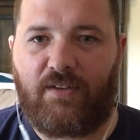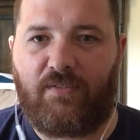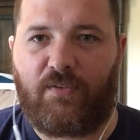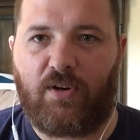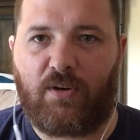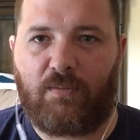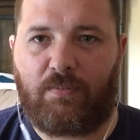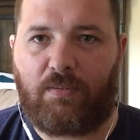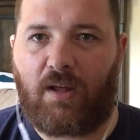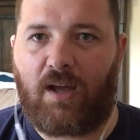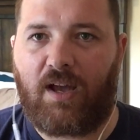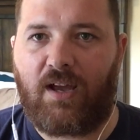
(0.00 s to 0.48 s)
If
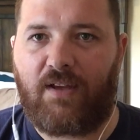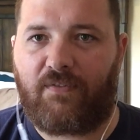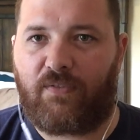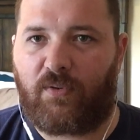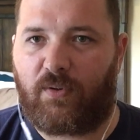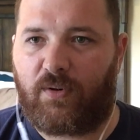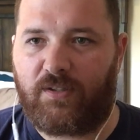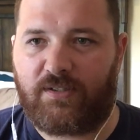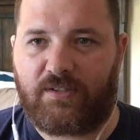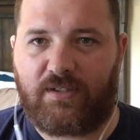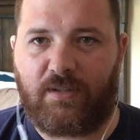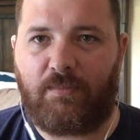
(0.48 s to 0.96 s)
you're applying for
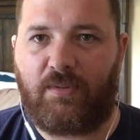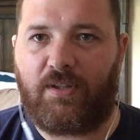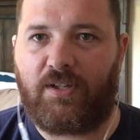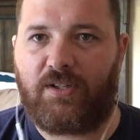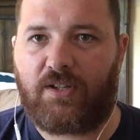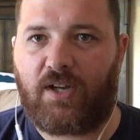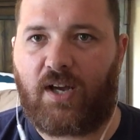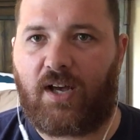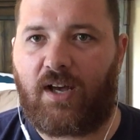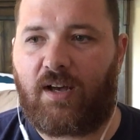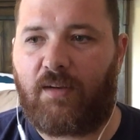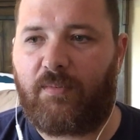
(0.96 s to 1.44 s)
an assembly
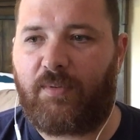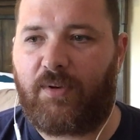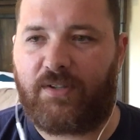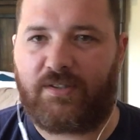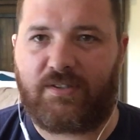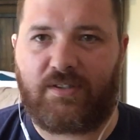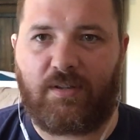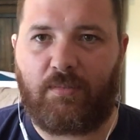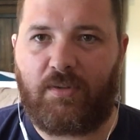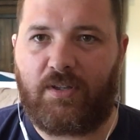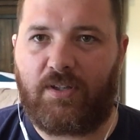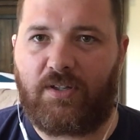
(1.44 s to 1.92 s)
job, and
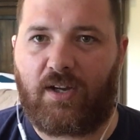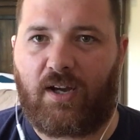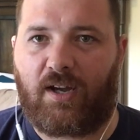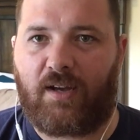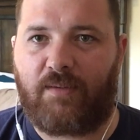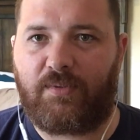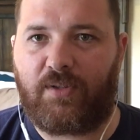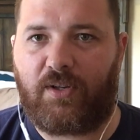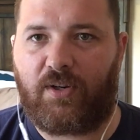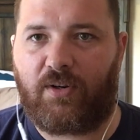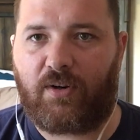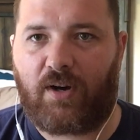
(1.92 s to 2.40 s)
assembly
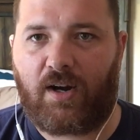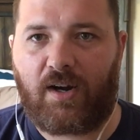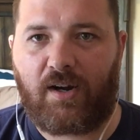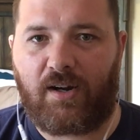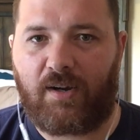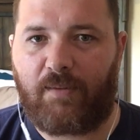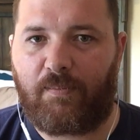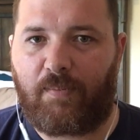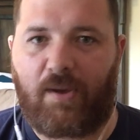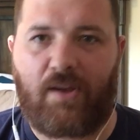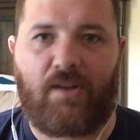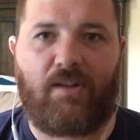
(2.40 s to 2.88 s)
jobs in your
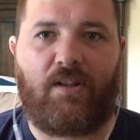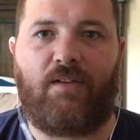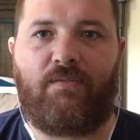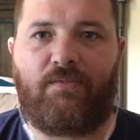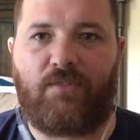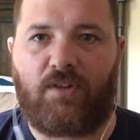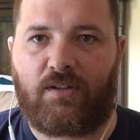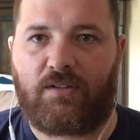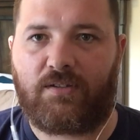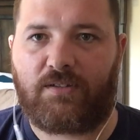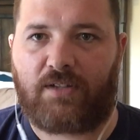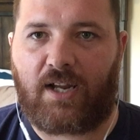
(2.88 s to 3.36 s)
area pay
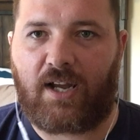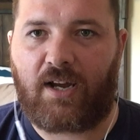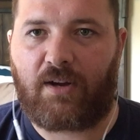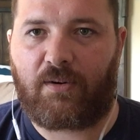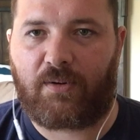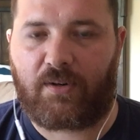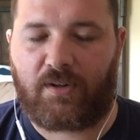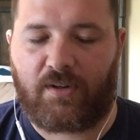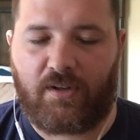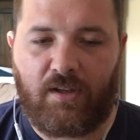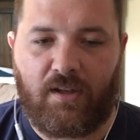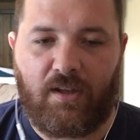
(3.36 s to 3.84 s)
$11 an
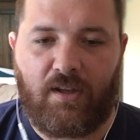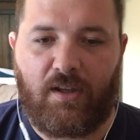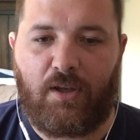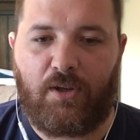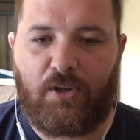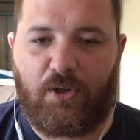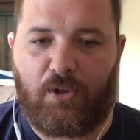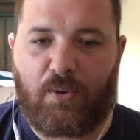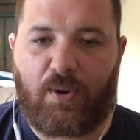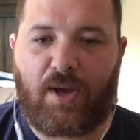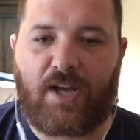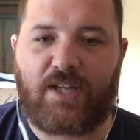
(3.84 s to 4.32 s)
hour,
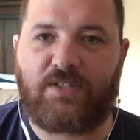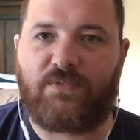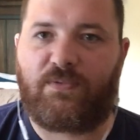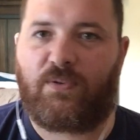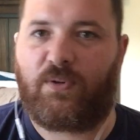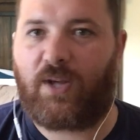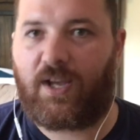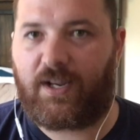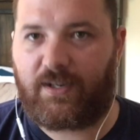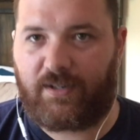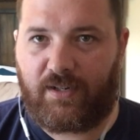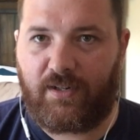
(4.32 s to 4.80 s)
and you ask for
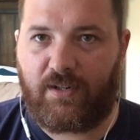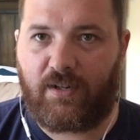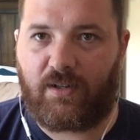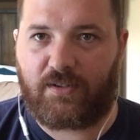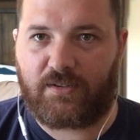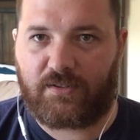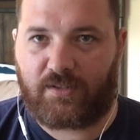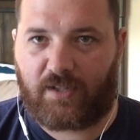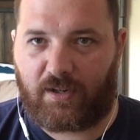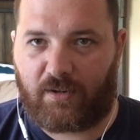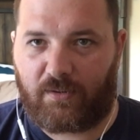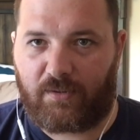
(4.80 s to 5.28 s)

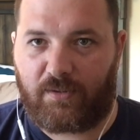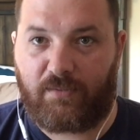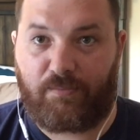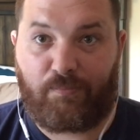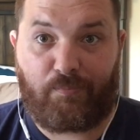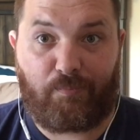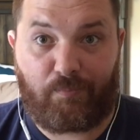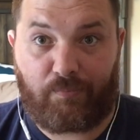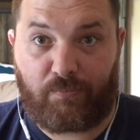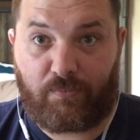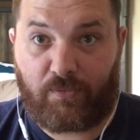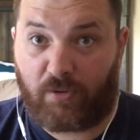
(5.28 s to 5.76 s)
$19 an hour,
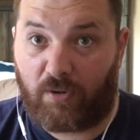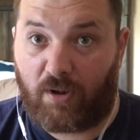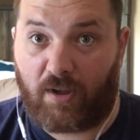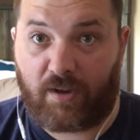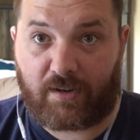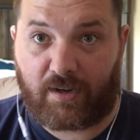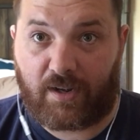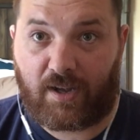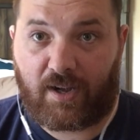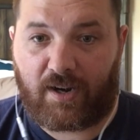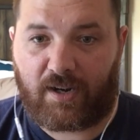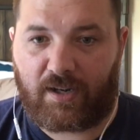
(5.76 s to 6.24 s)
they're not
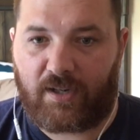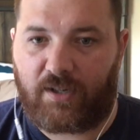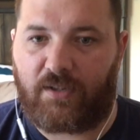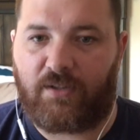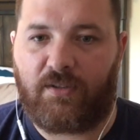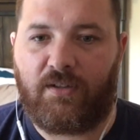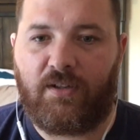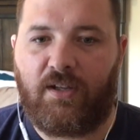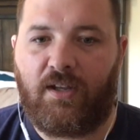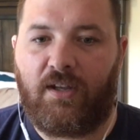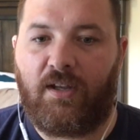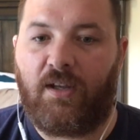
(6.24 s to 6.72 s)
going to hire you.
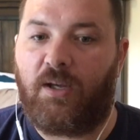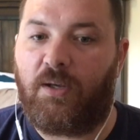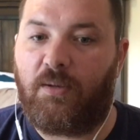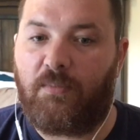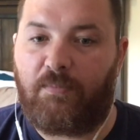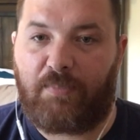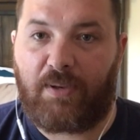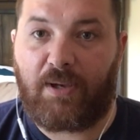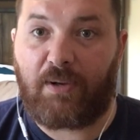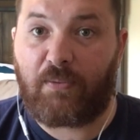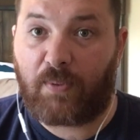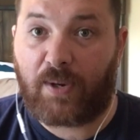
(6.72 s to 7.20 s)

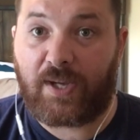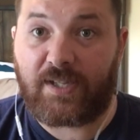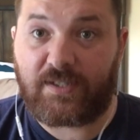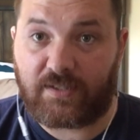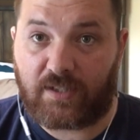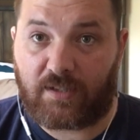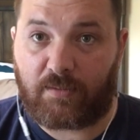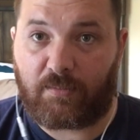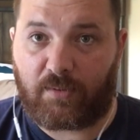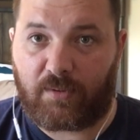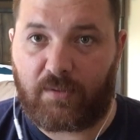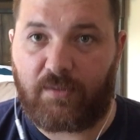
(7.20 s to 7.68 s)
Be
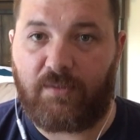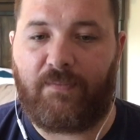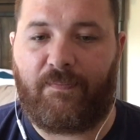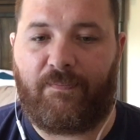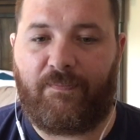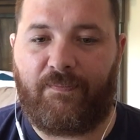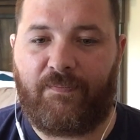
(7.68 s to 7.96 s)
reasonable.